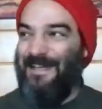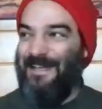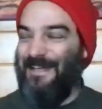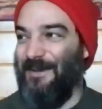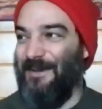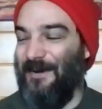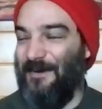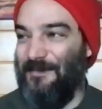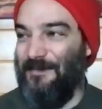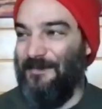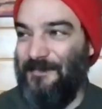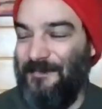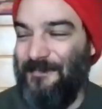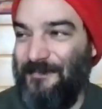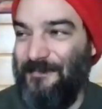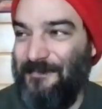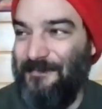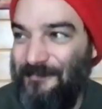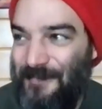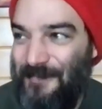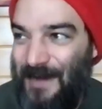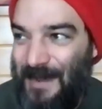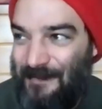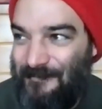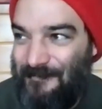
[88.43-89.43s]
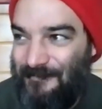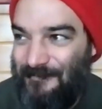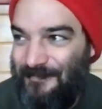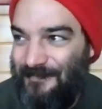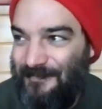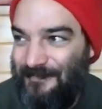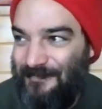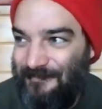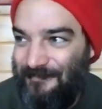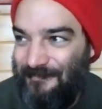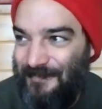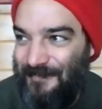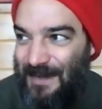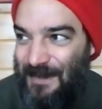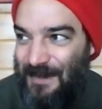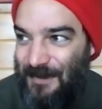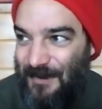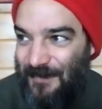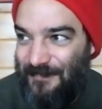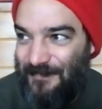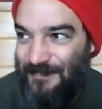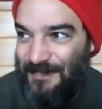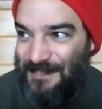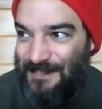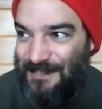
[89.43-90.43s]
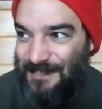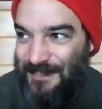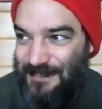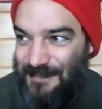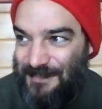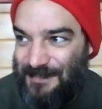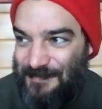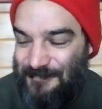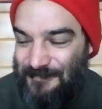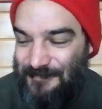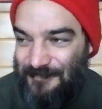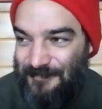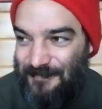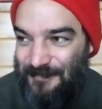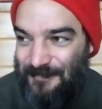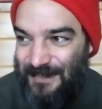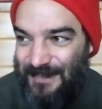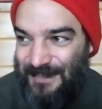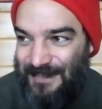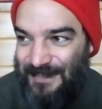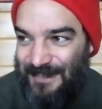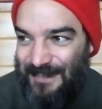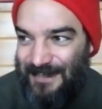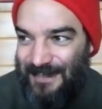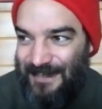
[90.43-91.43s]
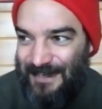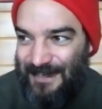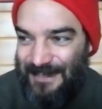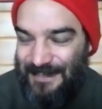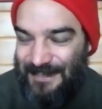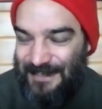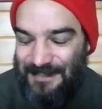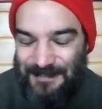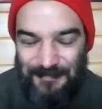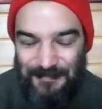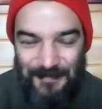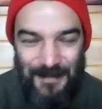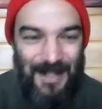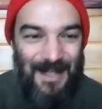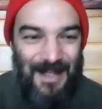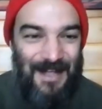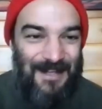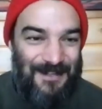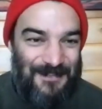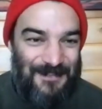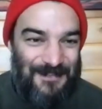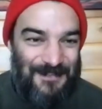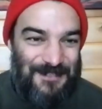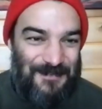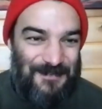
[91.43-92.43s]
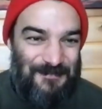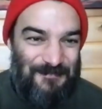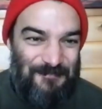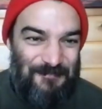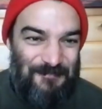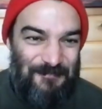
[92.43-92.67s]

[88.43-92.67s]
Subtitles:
nervous system smiles.